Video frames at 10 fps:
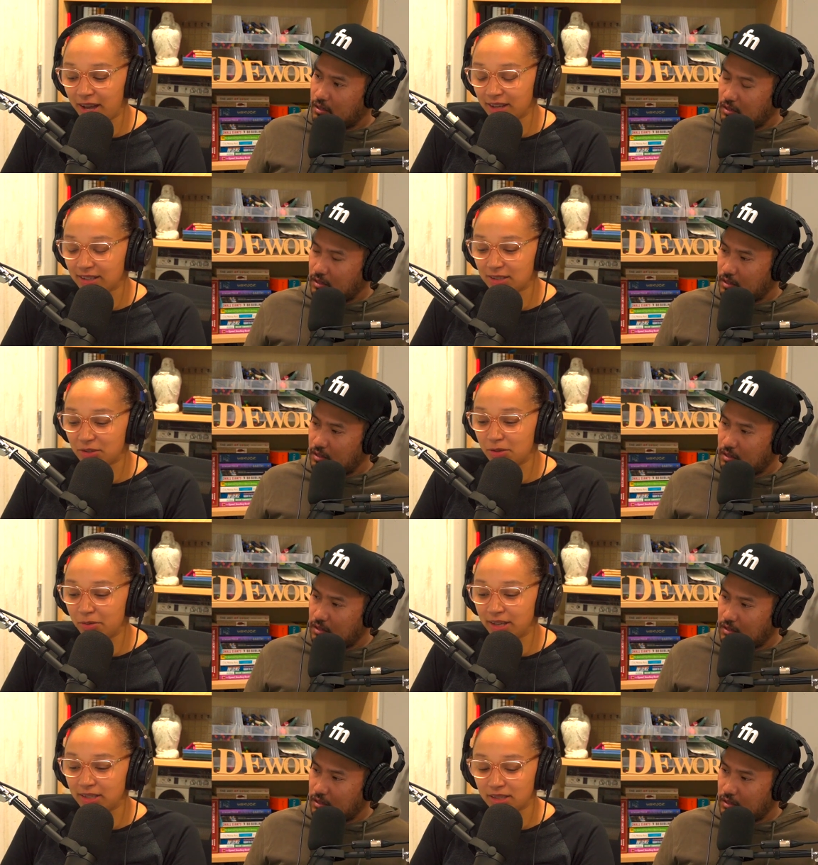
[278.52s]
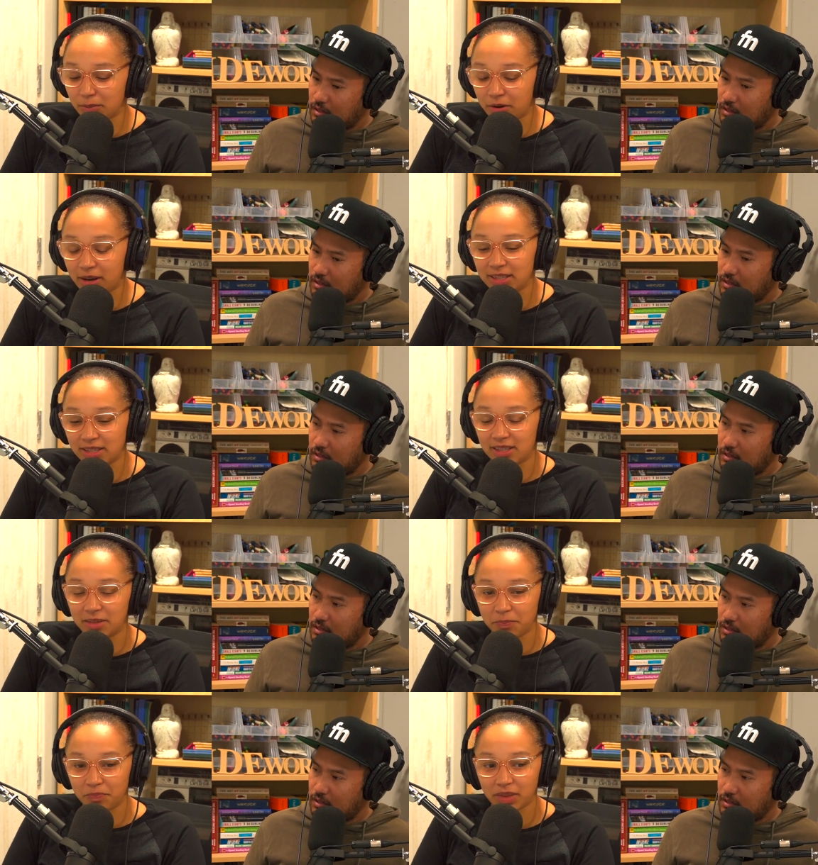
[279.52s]
Speaker 1: acts two ways. It surprises
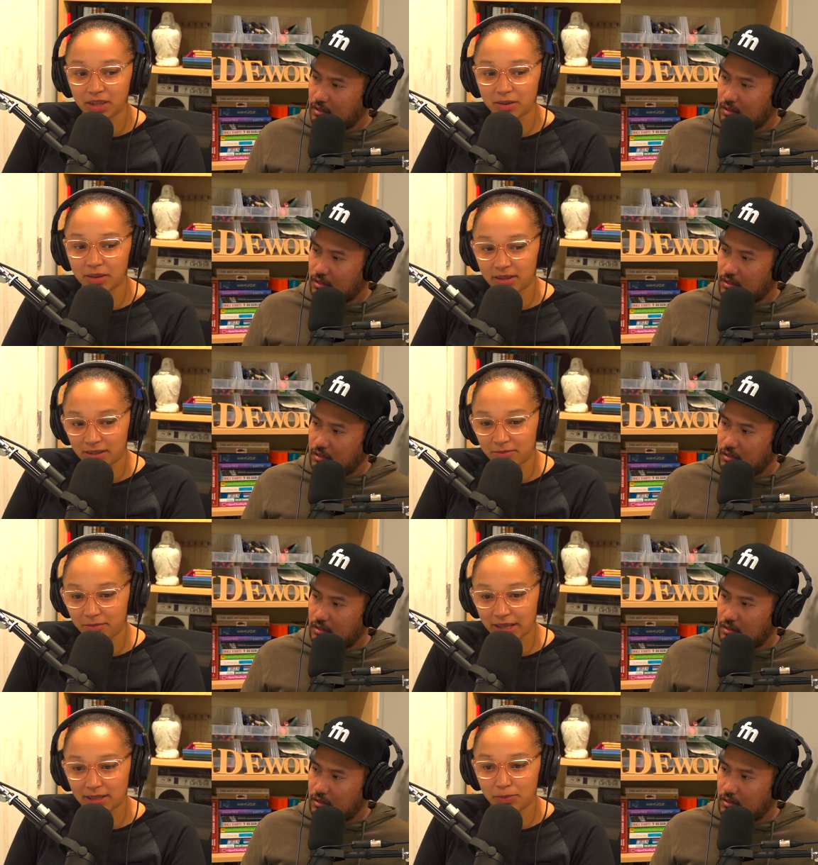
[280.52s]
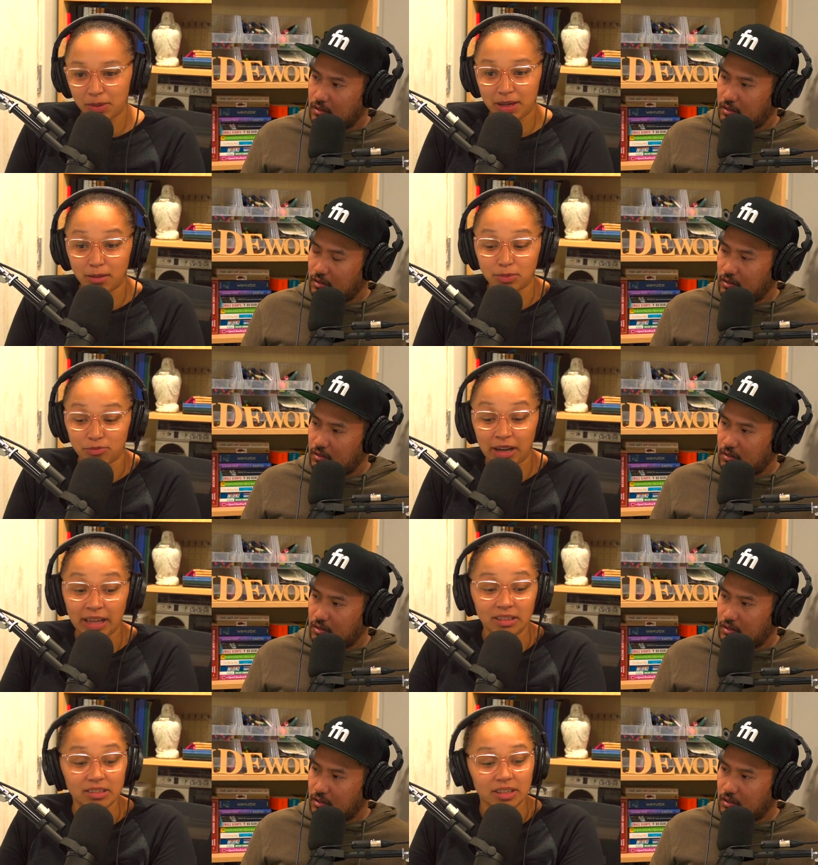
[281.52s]
them and maybe helps
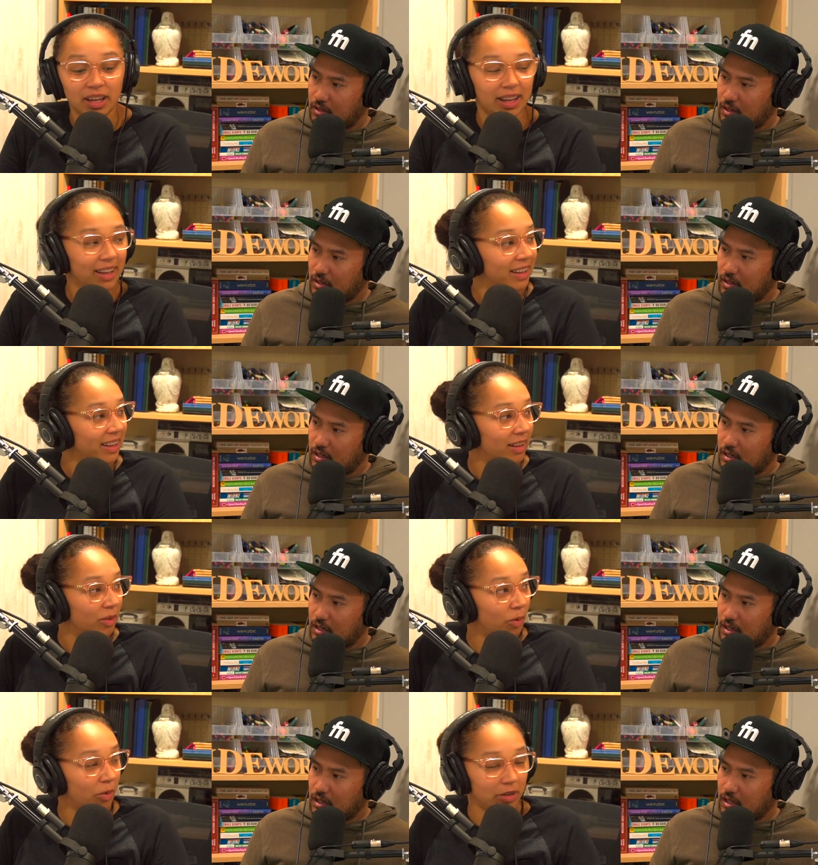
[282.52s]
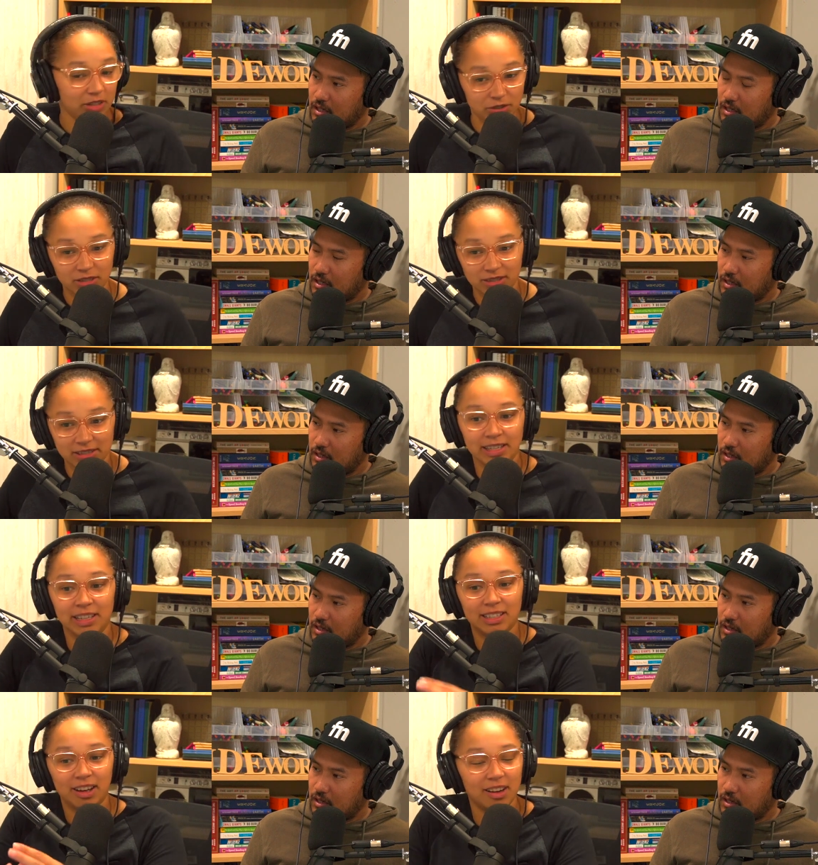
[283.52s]
release. Or it
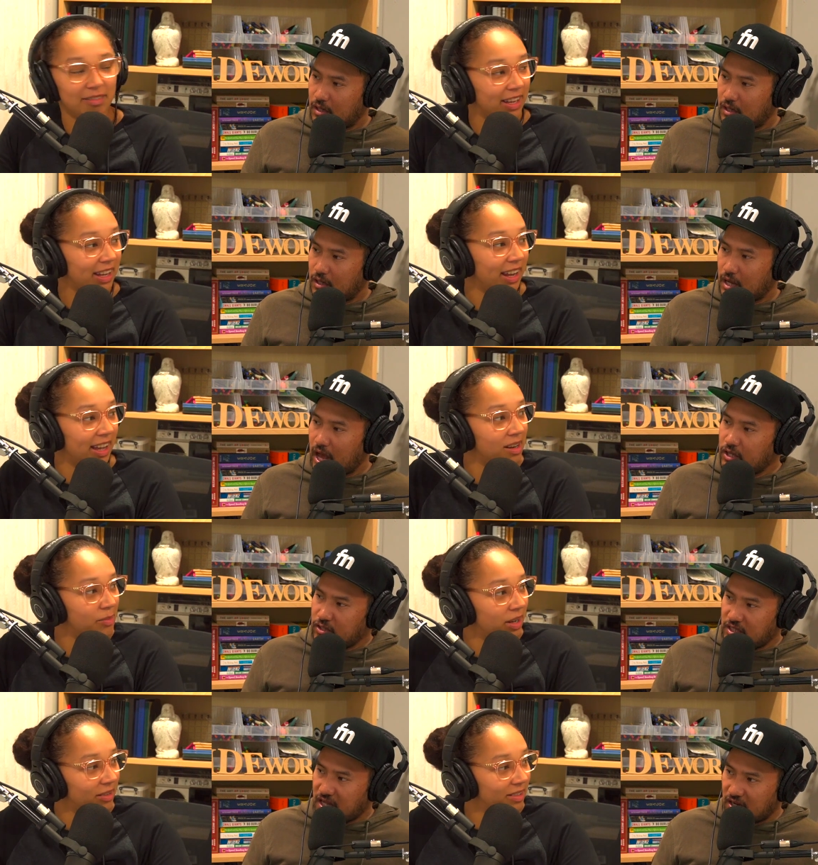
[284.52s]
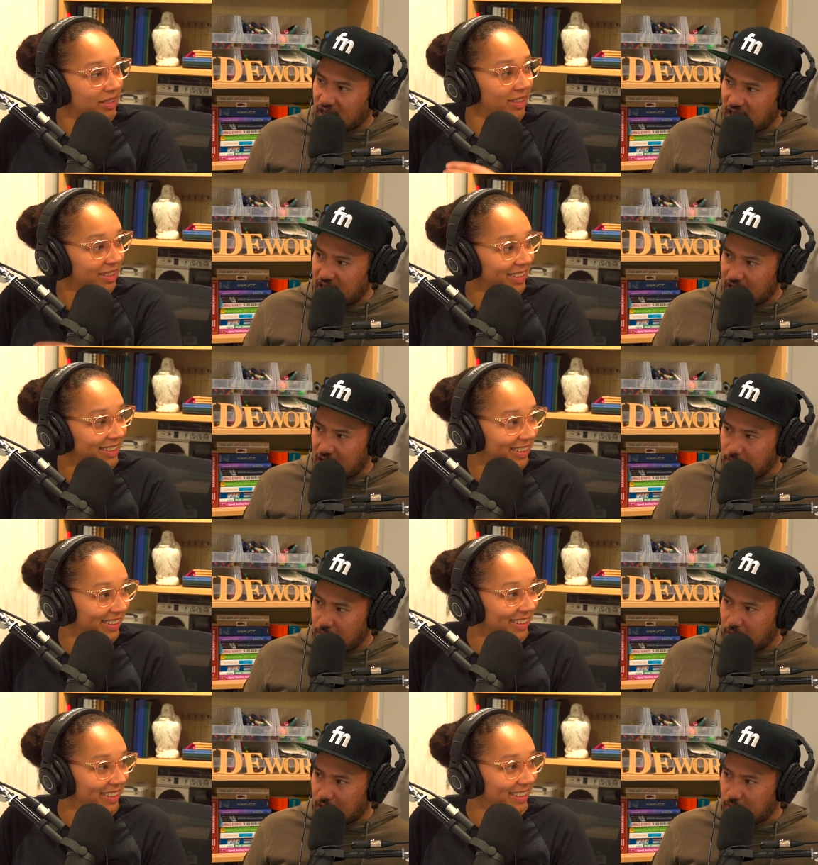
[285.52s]
is
Speaker 2: kind of like an enema. Are you saying like a hiccup?
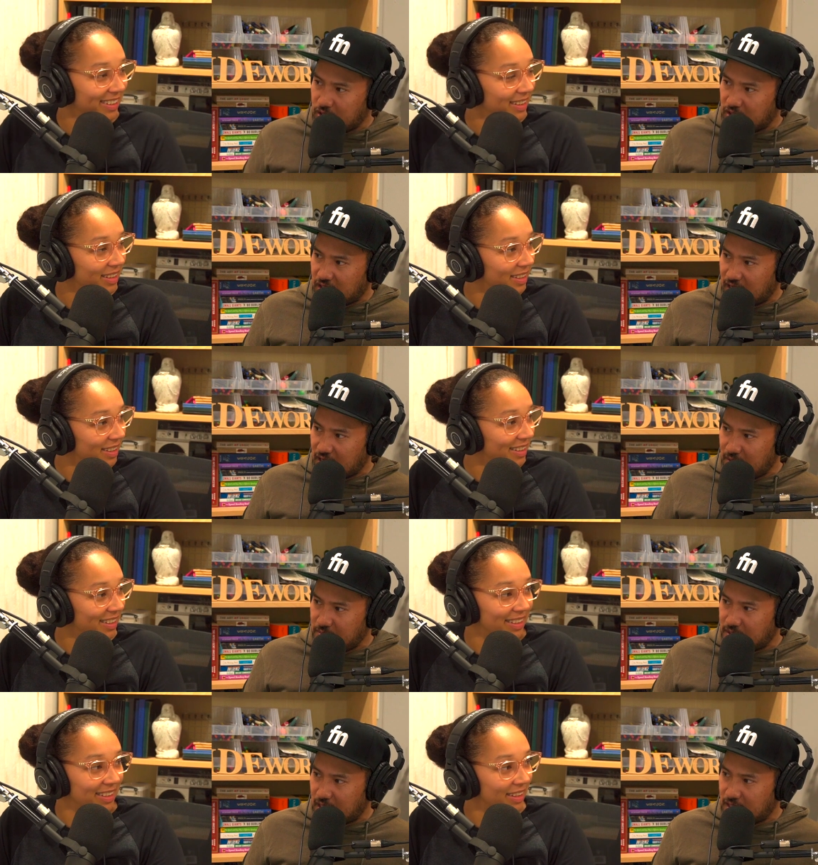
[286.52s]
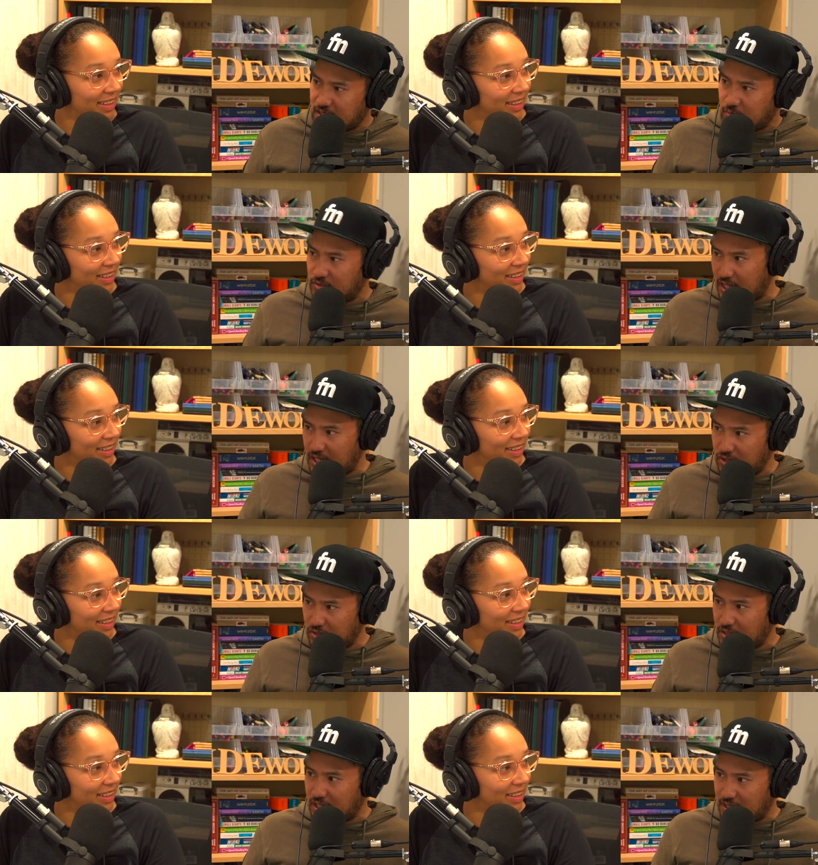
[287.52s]
Like when you got the hiccups and then someone scares
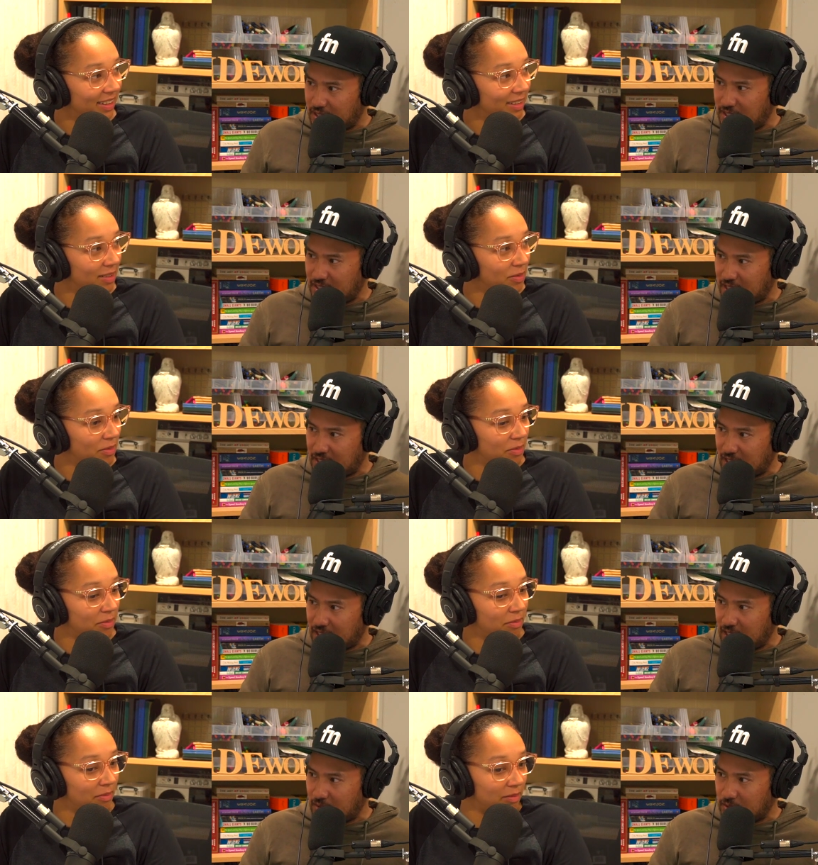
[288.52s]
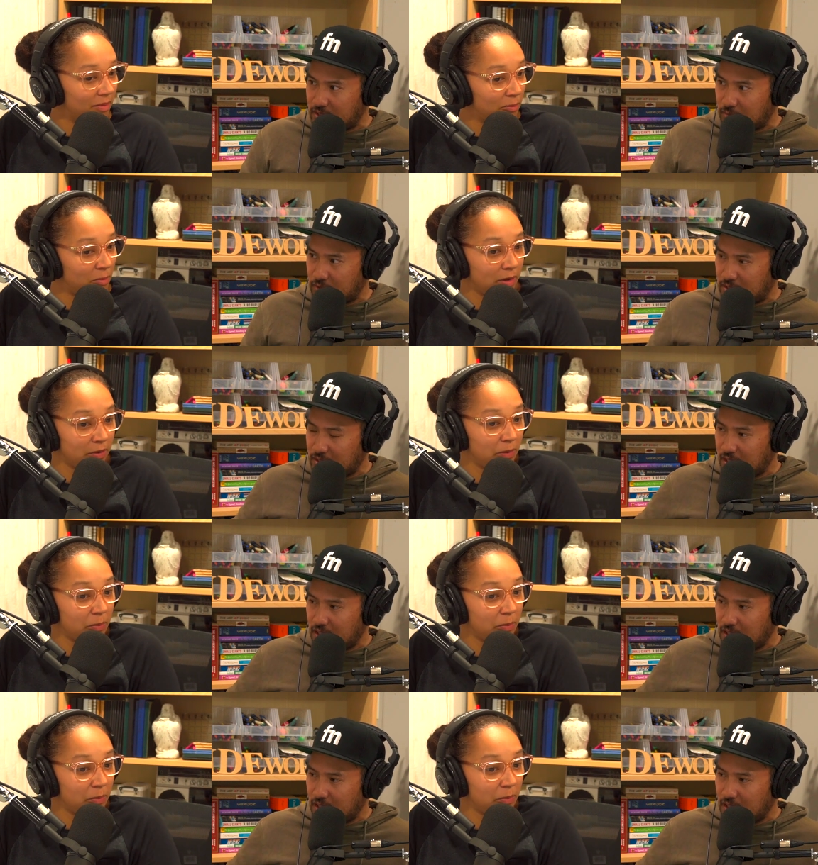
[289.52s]
you? Is that this is their technique when
Speaker 1: someone's... Well, if it